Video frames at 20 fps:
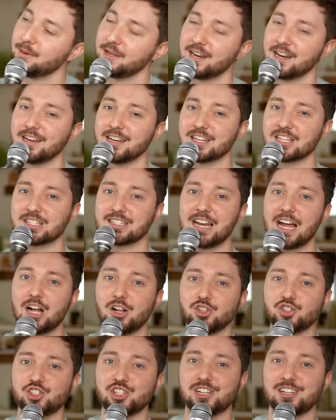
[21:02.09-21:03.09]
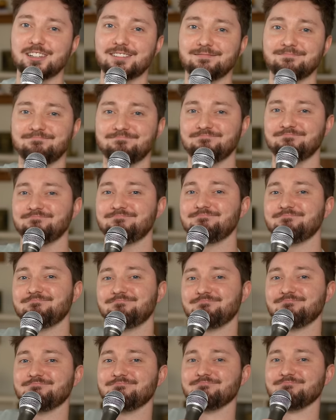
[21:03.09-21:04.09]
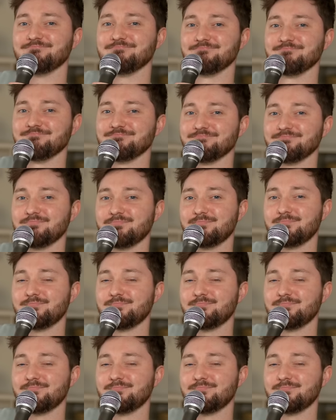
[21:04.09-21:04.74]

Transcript: bit of nostalgia? Hmm.